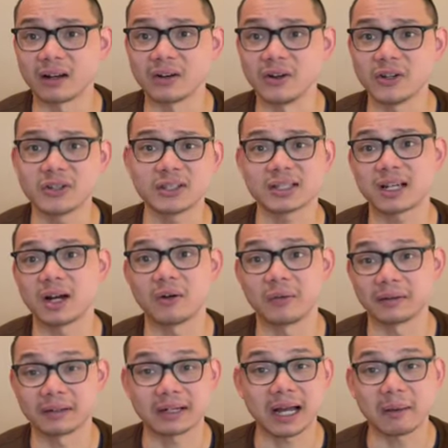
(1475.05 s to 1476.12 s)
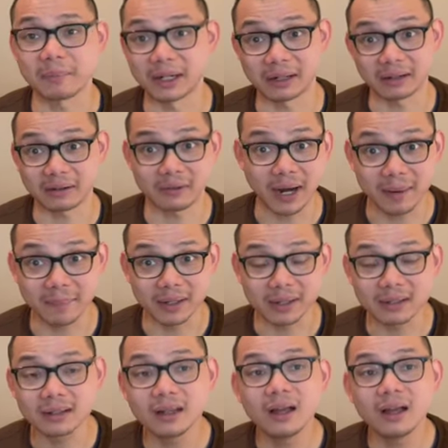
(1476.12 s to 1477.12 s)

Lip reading: nurses come and grab it.